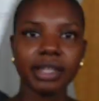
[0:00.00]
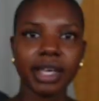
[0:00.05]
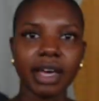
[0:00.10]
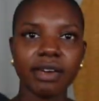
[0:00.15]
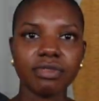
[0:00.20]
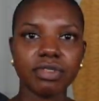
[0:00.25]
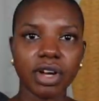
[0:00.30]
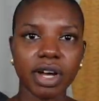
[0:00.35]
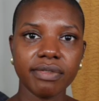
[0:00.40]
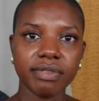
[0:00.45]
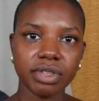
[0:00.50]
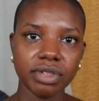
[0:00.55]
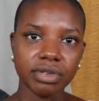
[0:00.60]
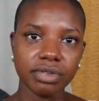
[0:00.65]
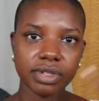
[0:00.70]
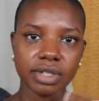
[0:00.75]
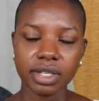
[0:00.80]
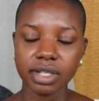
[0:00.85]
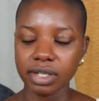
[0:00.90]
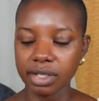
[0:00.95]
after I've
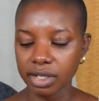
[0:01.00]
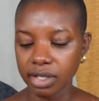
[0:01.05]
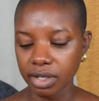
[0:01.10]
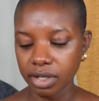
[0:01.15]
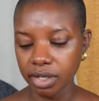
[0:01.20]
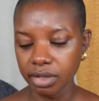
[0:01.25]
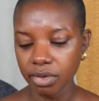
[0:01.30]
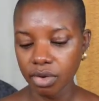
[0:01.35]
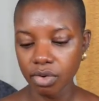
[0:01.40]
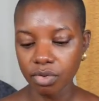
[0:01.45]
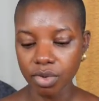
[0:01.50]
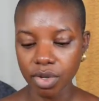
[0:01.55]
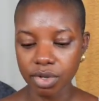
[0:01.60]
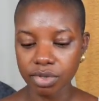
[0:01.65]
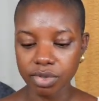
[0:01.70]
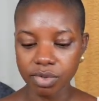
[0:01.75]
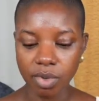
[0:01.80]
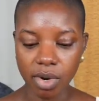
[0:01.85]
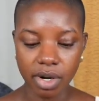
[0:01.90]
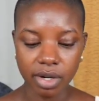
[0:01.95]
used the
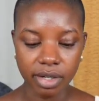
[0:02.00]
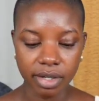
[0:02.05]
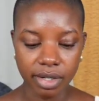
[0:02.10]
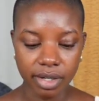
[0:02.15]
rose water.